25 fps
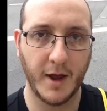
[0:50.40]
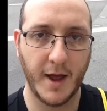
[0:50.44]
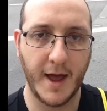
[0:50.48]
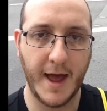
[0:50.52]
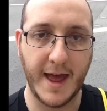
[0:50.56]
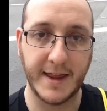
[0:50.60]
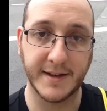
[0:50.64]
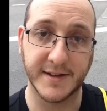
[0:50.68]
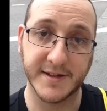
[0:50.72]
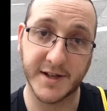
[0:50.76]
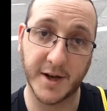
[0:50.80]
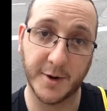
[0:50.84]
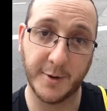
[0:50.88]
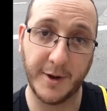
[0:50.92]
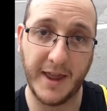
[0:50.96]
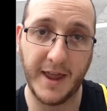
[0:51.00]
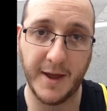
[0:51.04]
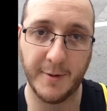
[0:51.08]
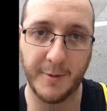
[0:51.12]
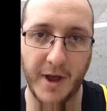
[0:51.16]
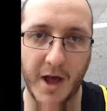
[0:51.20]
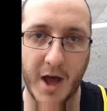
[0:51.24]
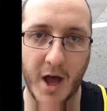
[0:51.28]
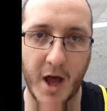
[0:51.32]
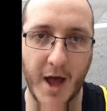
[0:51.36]
And so
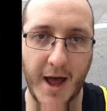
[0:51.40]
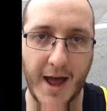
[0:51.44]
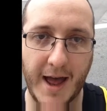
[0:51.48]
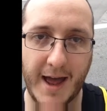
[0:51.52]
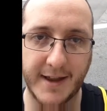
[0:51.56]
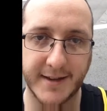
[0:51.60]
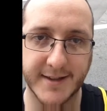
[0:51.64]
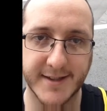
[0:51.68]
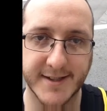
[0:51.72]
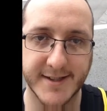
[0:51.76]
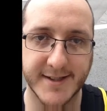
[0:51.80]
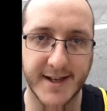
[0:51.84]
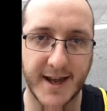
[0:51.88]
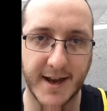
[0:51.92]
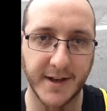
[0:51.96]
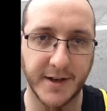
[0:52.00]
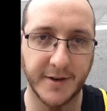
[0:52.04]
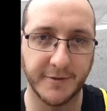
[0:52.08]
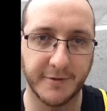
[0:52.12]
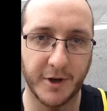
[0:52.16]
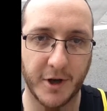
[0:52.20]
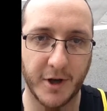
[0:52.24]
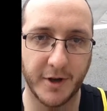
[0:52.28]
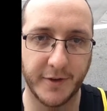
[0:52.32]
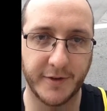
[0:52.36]
here we are at
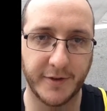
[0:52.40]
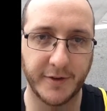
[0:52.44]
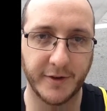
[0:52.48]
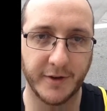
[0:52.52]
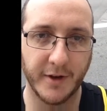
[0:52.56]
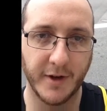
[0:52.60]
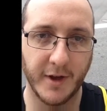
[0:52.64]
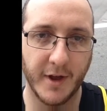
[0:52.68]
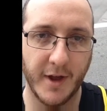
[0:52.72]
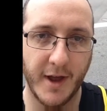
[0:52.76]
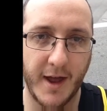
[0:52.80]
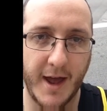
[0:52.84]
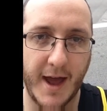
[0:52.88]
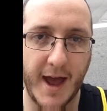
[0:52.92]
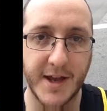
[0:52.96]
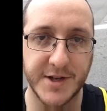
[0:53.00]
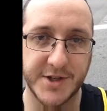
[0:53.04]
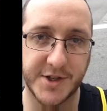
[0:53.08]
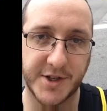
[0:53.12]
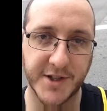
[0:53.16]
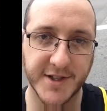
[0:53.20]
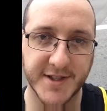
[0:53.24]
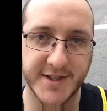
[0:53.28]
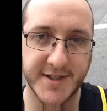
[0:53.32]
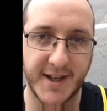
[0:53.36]
Saint-Devote. As
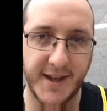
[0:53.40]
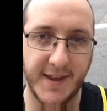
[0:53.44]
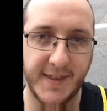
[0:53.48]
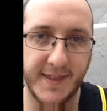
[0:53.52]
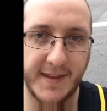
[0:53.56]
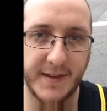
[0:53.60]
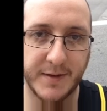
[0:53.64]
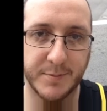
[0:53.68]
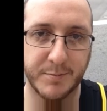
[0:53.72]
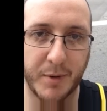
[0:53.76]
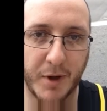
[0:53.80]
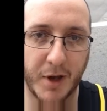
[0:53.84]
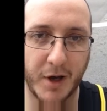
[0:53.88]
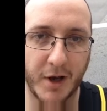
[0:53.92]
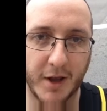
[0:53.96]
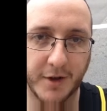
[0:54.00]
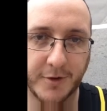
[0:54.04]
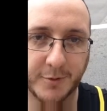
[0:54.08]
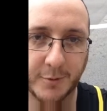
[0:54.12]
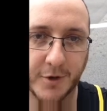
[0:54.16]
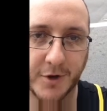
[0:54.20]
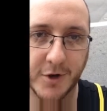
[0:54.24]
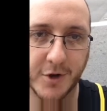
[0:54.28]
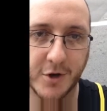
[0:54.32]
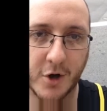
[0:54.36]
you can see, these
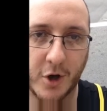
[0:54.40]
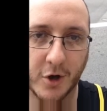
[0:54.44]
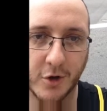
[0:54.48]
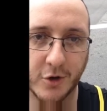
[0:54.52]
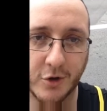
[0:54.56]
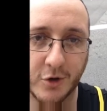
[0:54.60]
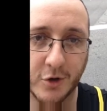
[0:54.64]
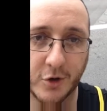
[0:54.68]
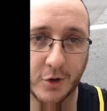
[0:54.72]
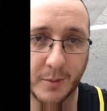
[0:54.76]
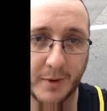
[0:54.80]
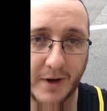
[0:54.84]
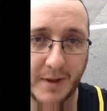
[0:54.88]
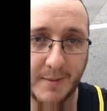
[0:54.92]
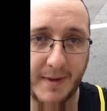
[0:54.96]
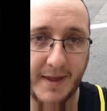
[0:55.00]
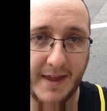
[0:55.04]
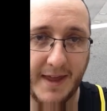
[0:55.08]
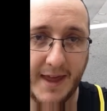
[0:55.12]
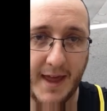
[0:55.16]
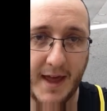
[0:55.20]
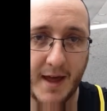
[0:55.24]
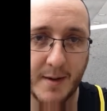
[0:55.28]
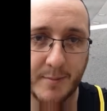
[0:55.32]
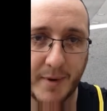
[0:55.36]
bollards would not normally be
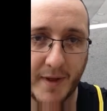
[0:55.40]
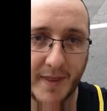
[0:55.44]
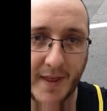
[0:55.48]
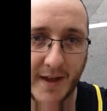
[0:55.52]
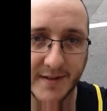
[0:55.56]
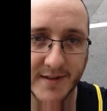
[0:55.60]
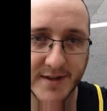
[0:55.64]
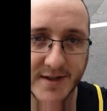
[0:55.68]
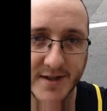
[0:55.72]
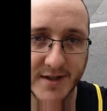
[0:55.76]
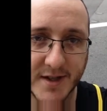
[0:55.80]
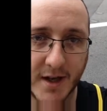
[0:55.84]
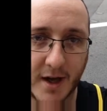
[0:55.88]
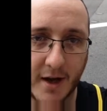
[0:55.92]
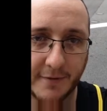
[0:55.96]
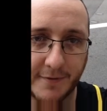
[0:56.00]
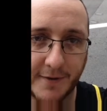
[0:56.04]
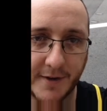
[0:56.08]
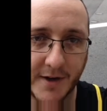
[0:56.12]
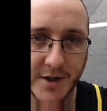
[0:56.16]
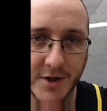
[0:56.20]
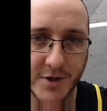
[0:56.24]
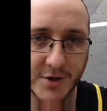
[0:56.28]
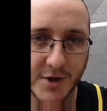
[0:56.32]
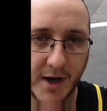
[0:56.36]
here, but that's the
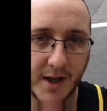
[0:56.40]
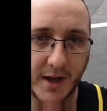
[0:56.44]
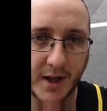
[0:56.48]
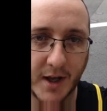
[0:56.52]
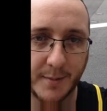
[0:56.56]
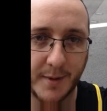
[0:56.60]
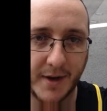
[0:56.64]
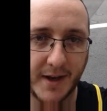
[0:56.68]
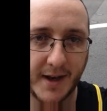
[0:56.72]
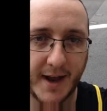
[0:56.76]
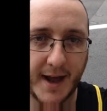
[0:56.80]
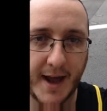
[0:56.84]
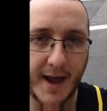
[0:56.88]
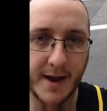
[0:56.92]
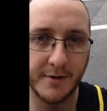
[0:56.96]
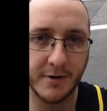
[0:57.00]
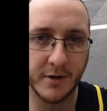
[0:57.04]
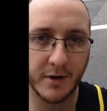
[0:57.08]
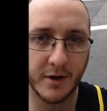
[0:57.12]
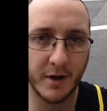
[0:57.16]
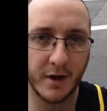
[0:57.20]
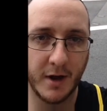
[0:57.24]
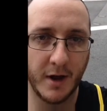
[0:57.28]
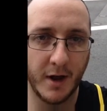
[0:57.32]
start-finish straight coming down.